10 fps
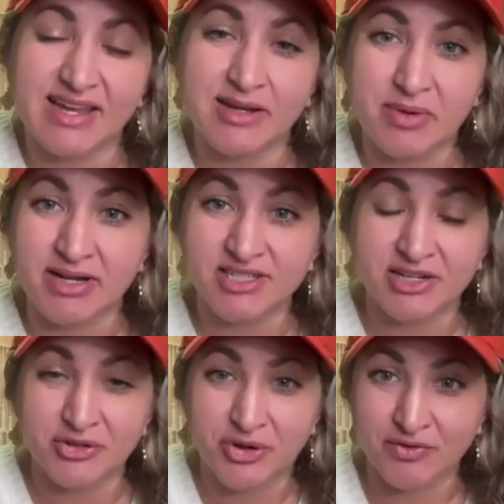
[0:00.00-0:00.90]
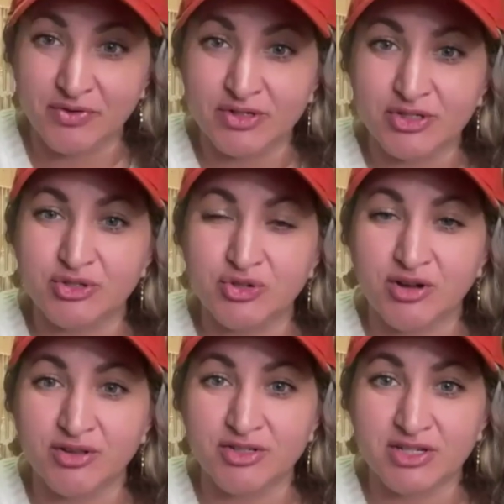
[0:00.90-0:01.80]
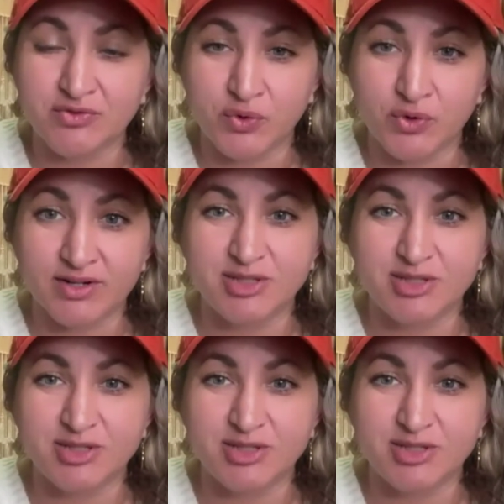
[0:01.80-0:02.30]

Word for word: and my channel offers astrology for